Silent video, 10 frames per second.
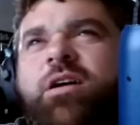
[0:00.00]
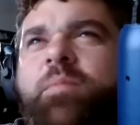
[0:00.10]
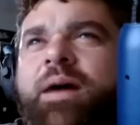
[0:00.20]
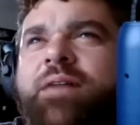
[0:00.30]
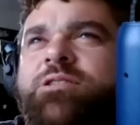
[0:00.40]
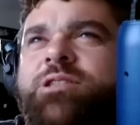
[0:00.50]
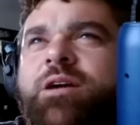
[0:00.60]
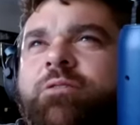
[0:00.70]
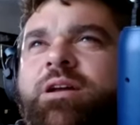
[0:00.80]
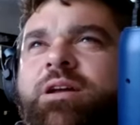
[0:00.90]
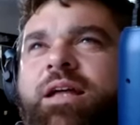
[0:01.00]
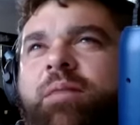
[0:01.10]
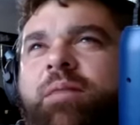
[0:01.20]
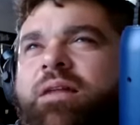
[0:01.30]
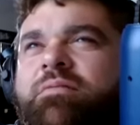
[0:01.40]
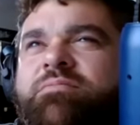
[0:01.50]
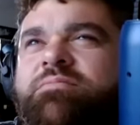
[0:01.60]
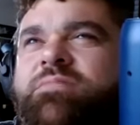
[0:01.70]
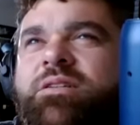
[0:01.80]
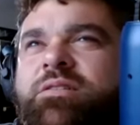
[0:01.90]
good about the show, really. I mean,
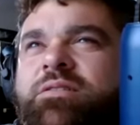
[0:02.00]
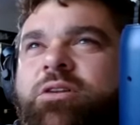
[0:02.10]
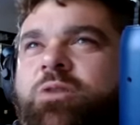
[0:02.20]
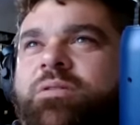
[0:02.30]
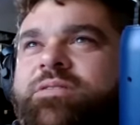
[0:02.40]
who wants